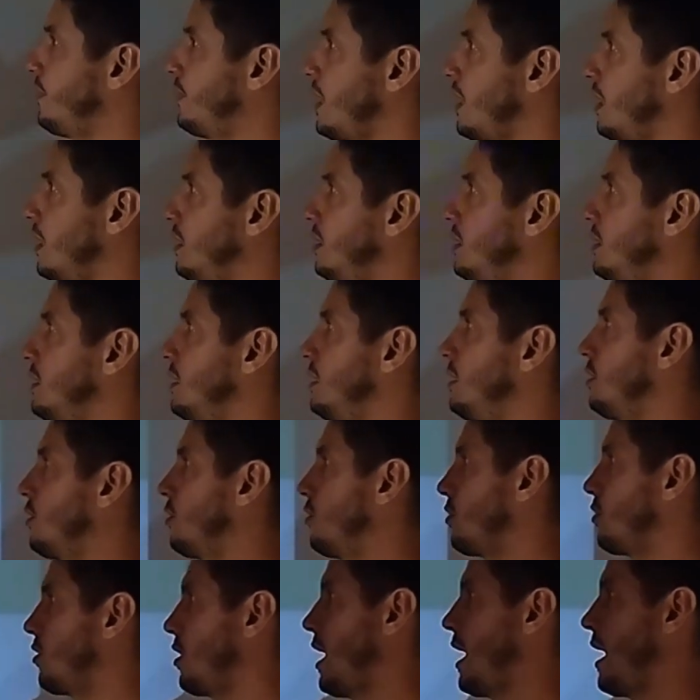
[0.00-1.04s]
daily
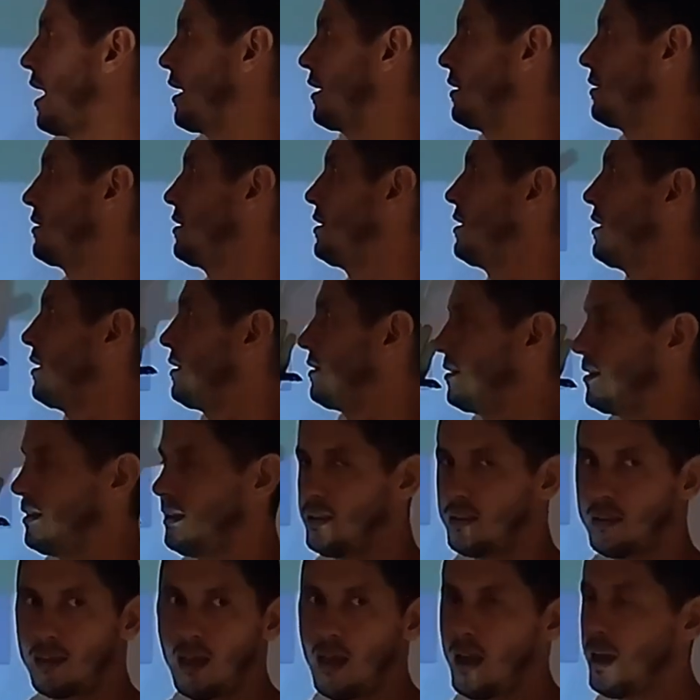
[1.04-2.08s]
grind.
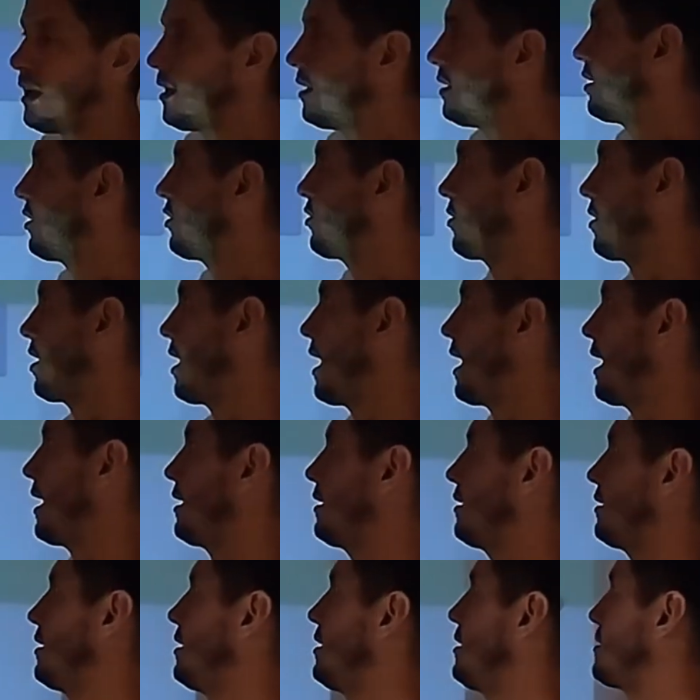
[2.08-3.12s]
The daily
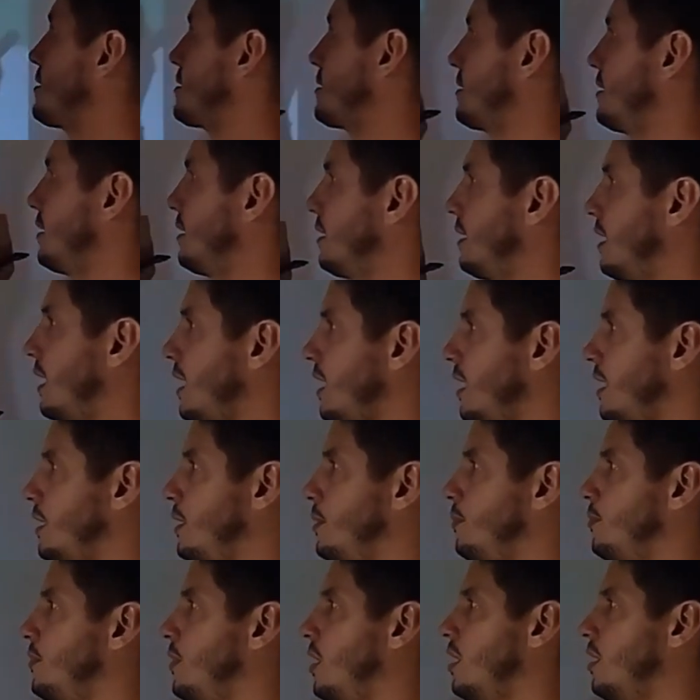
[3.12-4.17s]
grind is the
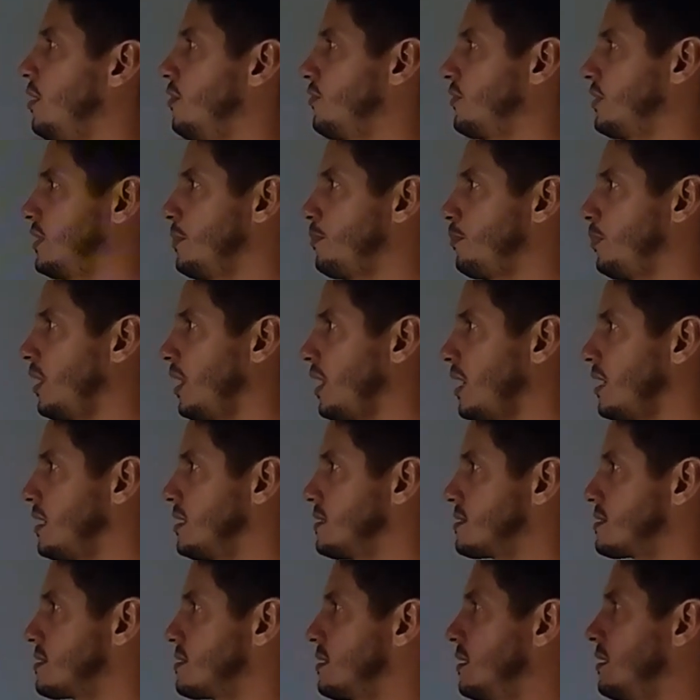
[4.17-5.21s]
name of the
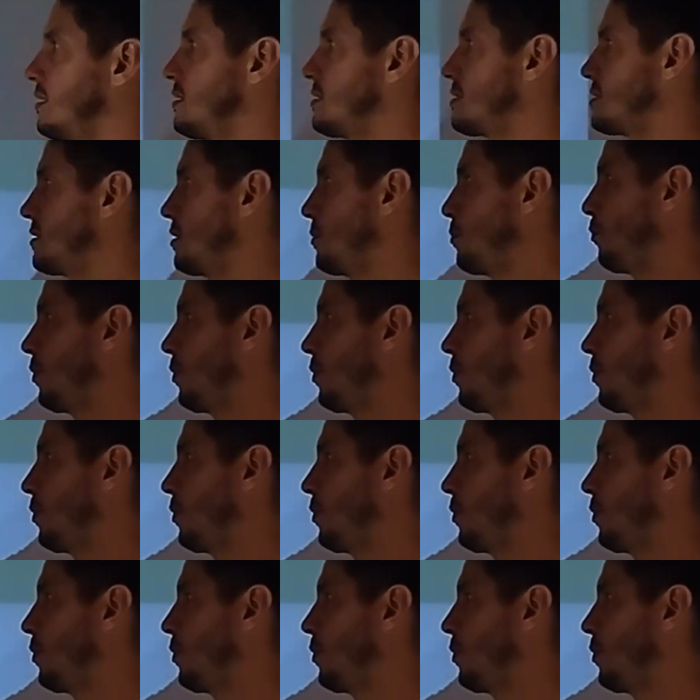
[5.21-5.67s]
place. Is the